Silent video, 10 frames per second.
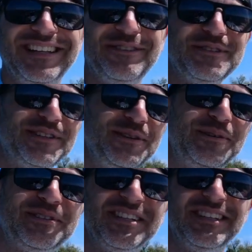that thing was
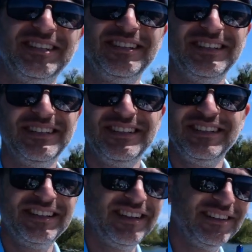huge.
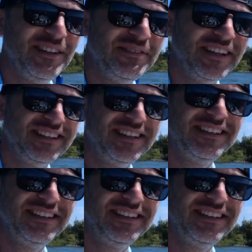I loved it.